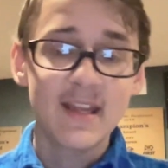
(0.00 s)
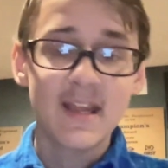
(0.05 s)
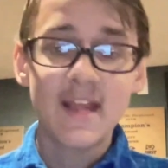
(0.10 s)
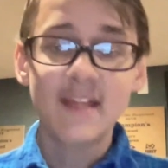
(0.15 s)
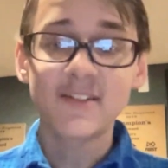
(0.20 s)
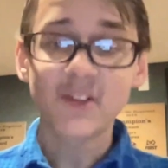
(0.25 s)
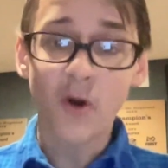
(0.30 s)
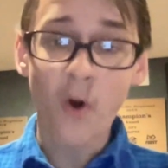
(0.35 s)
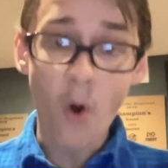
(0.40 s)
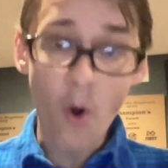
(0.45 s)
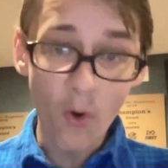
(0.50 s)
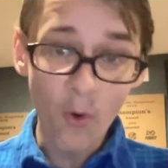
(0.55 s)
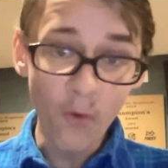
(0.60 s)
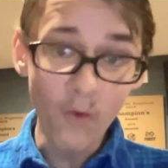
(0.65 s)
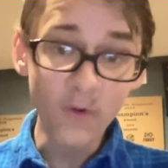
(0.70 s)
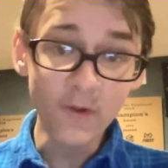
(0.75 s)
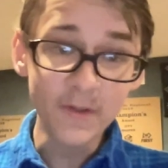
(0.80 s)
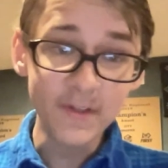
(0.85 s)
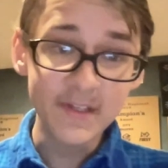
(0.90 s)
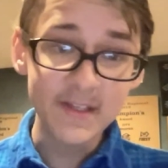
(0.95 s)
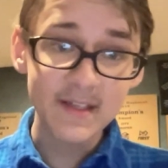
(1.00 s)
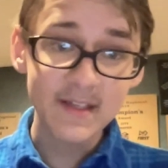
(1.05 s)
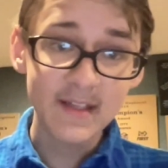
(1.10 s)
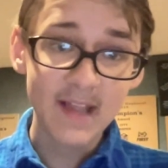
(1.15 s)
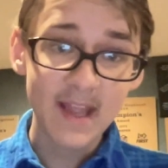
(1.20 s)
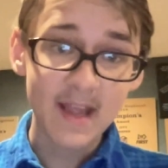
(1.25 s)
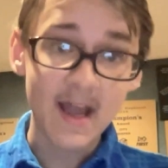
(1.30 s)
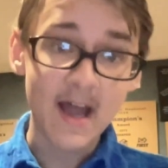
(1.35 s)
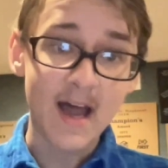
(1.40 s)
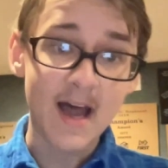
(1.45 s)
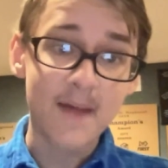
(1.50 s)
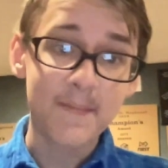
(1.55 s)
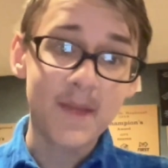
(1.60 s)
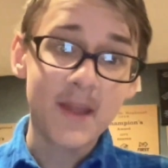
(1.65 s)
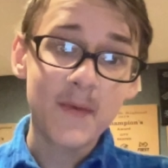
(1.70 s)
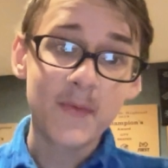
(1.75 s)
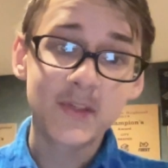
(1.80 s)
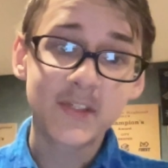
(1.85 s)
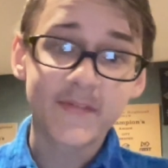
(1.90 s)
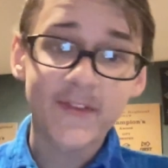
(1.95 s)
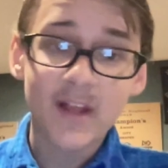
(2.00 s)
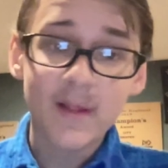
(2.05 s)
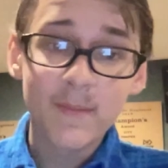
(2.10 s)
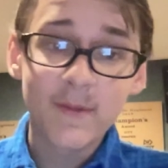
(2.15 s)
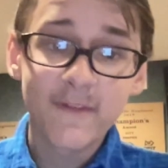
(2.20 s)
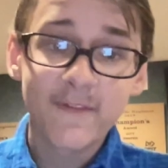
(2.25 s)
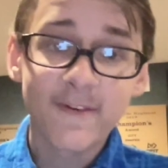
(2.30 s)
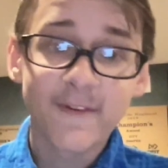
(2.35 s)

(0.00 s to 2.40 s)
it's old. It was available